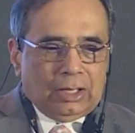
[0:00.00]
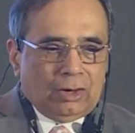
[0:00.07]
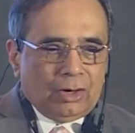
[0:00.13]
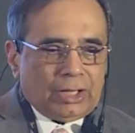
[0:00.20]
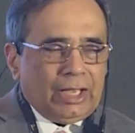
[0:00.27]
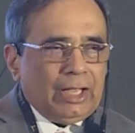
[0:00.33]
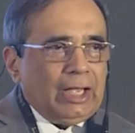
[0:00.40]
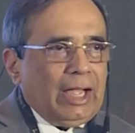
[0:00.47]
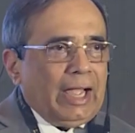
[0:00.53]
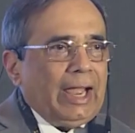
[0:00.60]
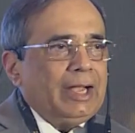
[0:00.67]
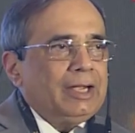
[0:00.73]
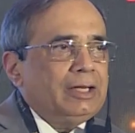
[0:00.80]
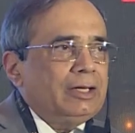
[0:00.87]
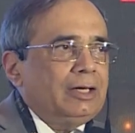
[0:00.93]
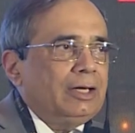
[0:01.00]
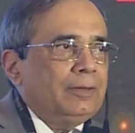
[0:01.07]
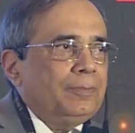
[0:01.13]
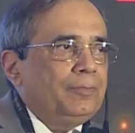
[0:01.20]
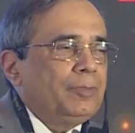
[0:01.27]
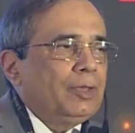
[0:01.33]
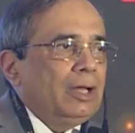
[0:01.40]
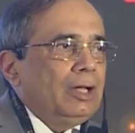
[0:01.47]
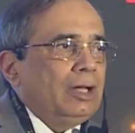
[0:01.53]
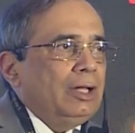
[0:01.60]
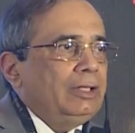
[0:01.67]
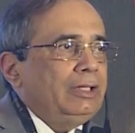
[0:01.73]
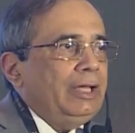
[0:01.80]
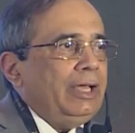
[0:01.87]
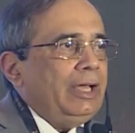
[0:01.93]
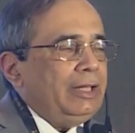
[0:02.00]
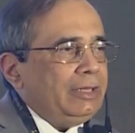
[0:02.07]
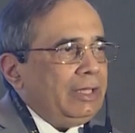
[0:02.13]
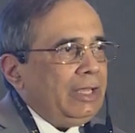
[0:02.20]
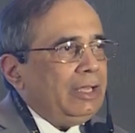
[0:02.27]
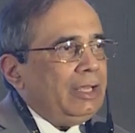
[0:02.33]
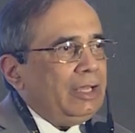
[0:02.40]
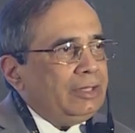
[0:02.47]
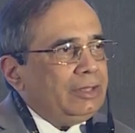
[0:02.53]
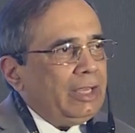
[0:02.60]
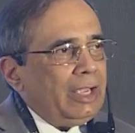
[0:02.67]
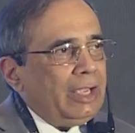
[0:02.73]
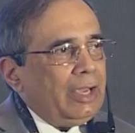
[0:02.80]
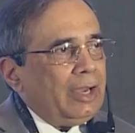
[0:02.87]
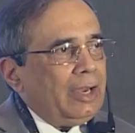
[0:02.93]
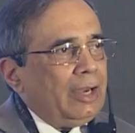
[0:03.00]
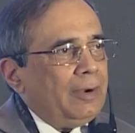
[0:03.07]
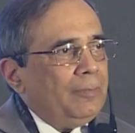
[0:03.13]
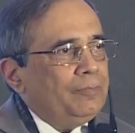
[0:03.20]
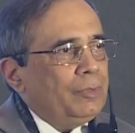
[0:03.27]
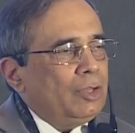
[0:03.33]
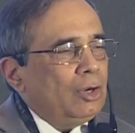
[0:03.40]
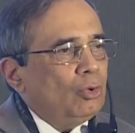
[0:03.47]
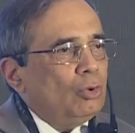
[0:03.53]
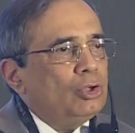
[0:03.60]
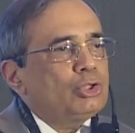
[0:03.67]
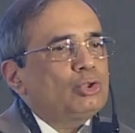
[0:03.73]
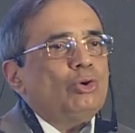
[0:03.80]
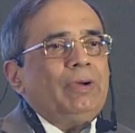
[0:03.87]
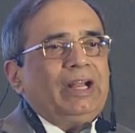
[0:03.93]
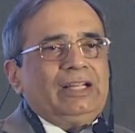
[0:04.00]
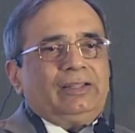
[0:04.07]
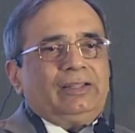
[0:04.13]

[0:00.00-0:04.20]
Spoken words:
Okay, and they roll so many